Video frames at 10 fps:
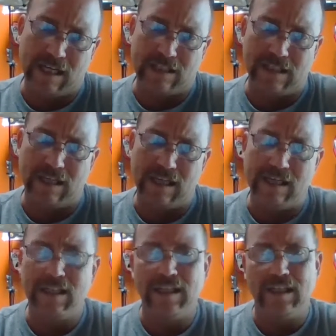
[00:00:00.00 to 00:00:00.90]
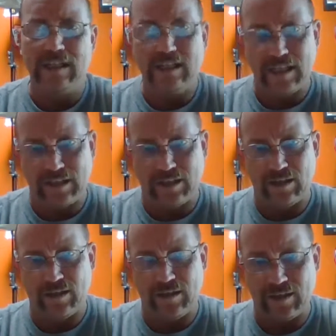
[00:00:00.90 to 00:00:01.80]
Dade City, get
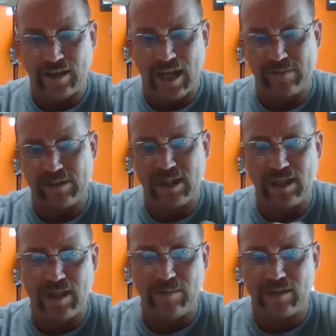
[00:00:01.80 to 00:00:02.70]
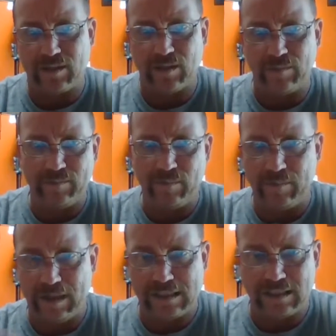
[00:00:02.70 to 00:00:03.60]
their camp set up, get their
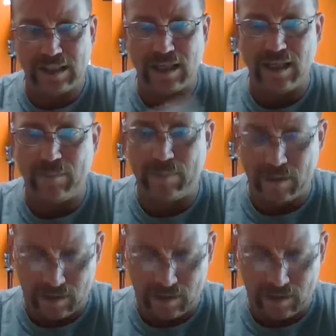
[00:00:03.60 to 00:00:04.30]
bike set up.